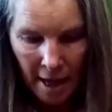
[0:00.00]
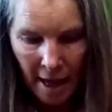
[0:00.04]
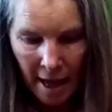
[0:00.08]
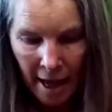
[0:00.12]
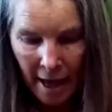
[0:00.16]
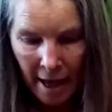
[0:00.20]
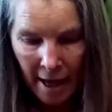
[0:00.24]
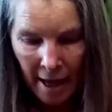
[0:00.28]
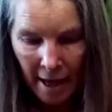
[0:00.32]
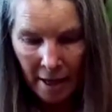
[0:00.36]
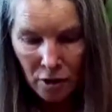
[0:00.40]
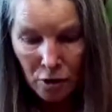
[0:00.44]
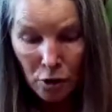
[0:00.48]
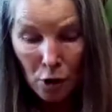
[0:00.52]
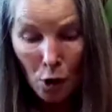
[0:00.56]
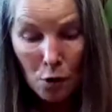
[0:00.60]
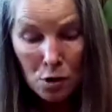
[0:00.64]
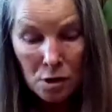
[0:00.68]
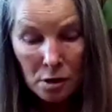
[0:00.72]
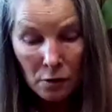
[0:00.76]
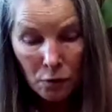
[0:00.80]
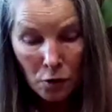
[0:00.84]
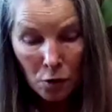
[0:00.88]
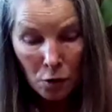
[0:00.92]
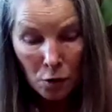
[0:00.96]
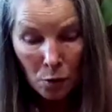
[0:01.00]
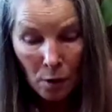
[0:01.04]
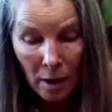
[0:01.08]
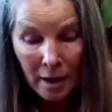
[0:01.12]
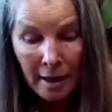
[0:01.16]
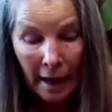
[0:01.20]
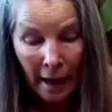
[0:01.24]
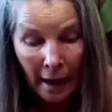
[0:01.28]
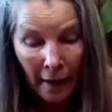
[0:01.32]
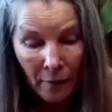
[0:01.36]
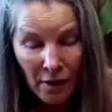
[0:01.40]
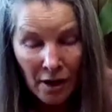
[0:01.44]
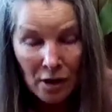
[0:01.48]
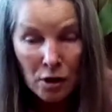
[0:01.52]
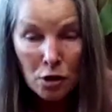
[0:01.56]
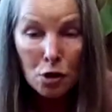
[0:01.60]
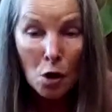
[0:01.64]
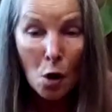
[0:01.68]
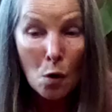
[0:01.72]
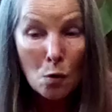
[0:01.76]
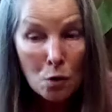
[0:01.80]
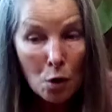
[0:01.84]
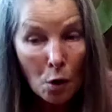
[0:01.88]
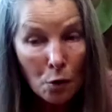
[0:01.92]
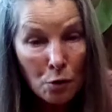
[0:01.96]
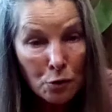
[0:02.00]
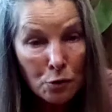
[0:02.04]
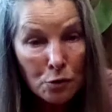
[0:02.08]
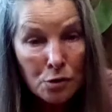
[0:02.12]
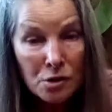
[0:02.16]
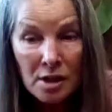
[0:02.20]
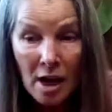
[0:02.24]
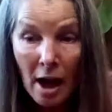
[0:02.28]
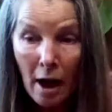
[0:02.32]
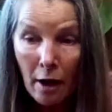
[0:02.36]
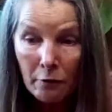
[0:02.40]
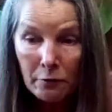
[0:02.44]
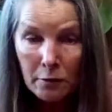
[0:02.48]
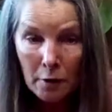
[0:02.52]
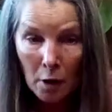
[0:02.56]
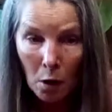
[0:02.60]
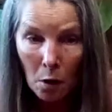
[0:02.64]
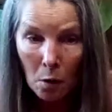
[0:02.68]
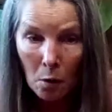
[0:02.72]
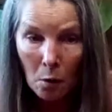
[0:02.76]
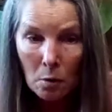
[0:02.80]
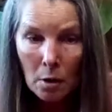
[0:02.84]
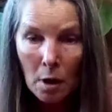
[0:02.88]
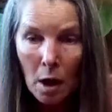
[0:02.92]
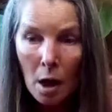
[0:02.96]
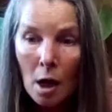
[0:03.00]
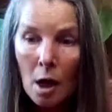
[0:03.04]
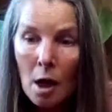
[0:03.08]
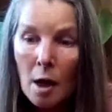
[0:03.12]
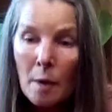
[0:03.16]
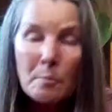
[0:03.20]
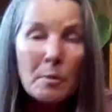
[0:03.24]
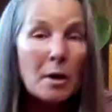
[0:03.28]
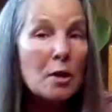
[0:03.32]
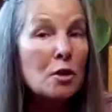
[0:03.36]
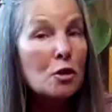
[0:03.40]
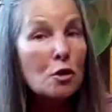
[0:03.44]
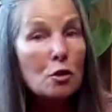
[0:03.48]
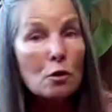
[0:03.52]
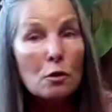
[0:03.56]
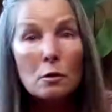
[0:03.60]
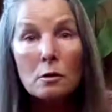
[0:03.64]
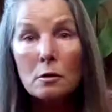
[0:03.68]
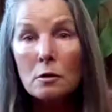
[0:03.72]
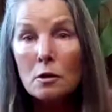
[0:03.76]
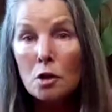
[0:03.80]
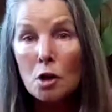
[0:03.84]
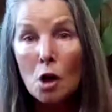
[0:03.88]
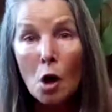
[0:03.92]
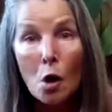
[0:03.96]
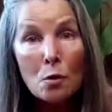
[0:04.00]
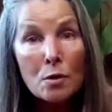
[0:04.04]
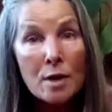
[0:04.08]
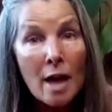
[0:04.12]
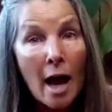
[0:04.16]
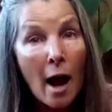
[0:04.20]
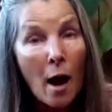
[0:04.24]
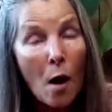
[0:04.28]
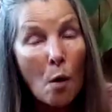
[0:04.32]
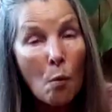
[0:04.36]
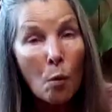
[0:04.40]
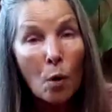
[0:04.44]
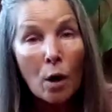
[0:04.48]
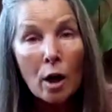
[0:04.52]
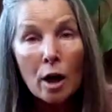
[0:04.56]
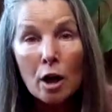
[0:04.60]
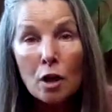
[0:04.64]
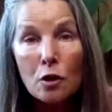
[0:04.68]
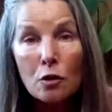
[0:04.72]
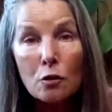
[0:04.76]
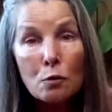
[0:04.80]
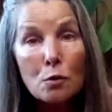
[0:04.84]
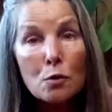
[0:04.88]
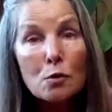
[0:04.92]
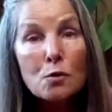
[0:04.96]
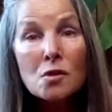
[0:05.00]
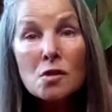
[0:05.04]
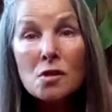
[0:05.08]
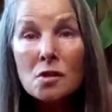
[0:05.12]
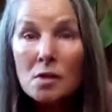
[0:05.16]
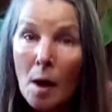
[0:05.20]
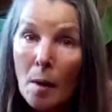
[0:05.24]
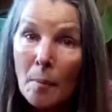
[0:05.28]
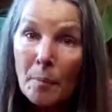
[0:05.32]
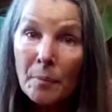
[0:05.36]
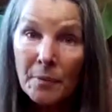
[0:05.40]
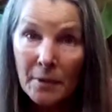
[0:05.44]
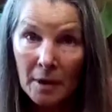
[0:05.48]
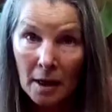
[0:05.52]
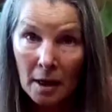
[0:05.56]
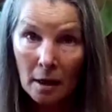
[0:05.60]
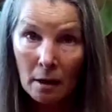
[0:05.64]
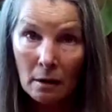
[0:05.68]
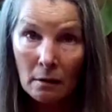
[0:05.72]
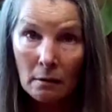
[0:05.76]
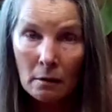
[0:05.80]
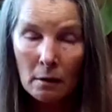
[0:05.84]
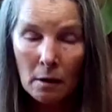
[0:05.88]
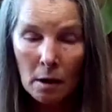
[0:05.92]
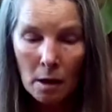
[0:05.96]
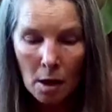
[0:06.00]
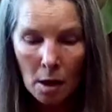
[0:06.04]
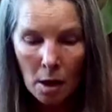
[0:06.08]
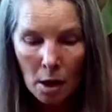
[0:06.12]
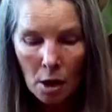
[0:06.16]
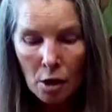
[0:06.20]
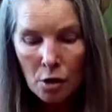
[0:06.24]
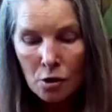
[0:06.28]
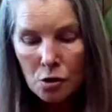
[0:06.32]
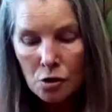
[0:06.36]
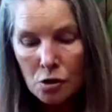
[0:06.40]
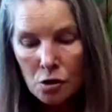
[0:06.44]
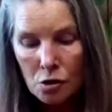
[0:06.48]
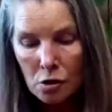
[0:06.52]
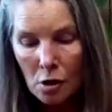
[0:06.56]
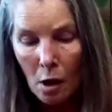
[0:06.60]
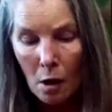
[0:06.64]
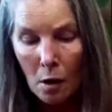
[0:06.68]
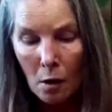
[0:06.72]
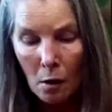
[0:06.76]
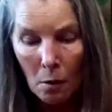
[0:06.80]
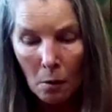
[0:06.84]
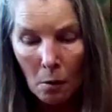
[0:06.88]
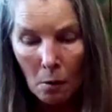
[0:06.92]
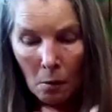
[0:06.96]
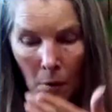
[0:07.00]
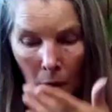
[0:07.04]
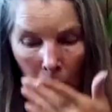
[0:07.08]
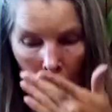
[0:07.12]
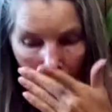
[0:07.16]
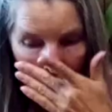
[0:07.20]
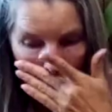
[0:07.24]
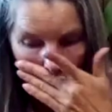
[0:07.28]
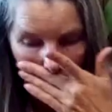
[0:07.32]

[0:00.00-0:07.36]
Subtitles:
And those of you, again, that don't know your South Node, but you're no doubt working through something. So